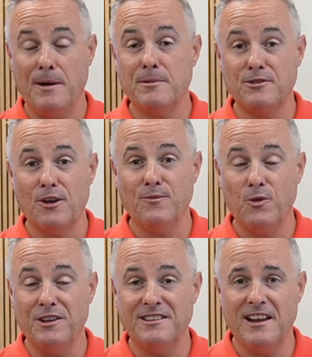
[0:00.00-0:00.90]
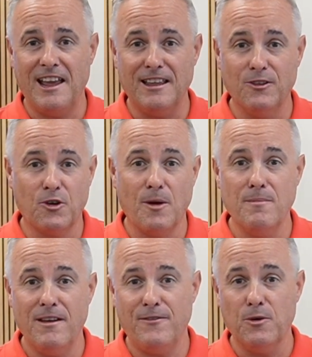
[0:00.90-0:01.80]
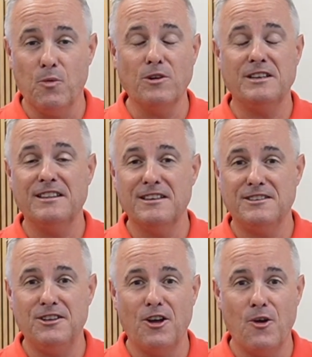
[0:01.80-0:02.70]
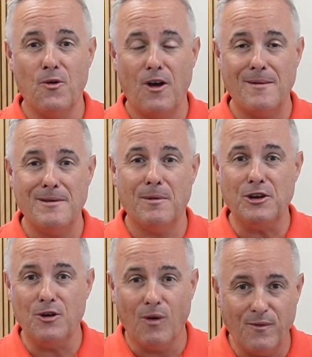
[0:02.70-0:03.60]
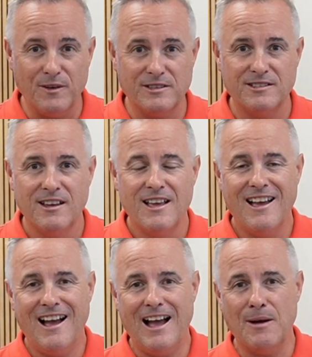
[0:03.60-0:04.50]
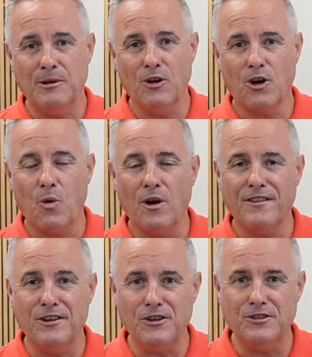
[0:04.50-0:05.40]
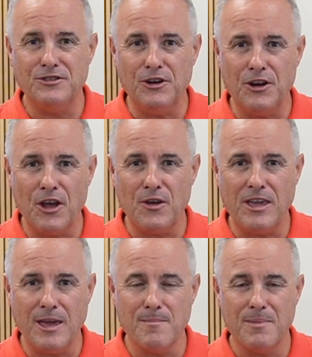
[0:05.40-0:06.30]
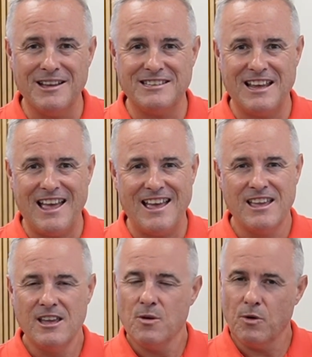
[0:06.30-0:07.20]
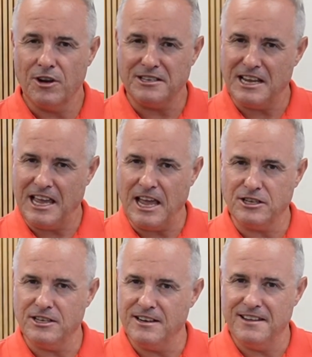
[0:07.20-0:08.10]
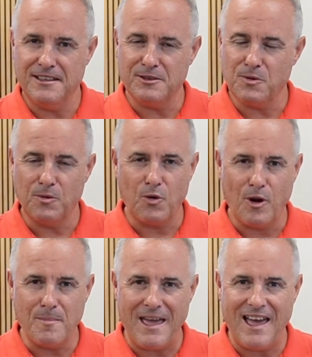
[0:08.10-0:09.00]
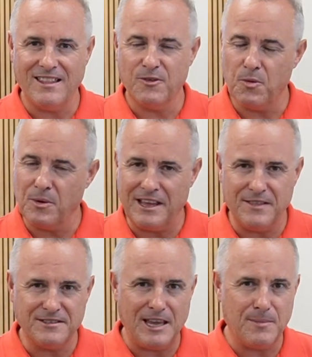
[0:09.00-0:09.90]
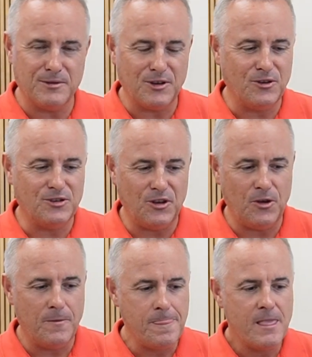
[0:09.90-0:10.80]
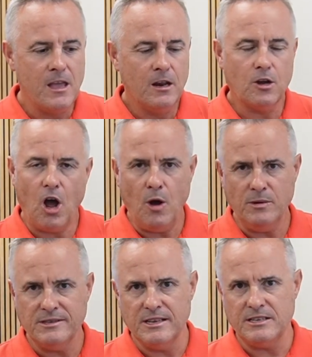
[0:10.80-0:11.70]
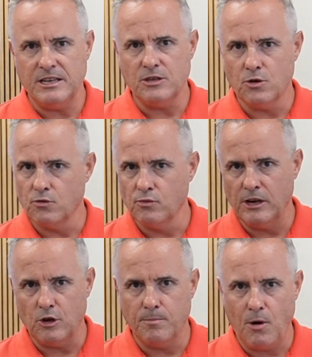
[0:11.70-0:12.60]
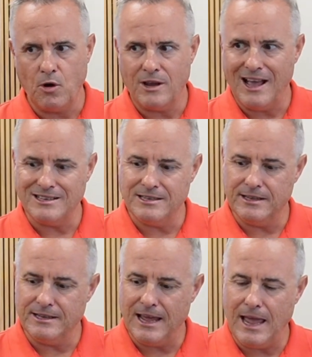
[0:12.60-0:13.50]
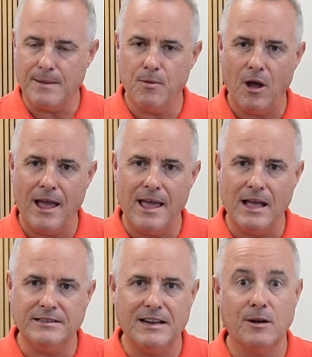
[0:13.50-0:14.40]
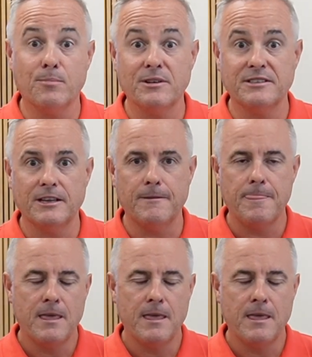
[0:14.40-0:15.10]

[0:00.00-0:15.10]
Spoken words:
episode for you today. Look, if you're watching this, you know I'm in my new office. We're not quite in the new studio yet, but we're going to take action. That's what we're all about. I want to get this episode to you. Look, I was listening to a really good podcast the other day by Darren Presley,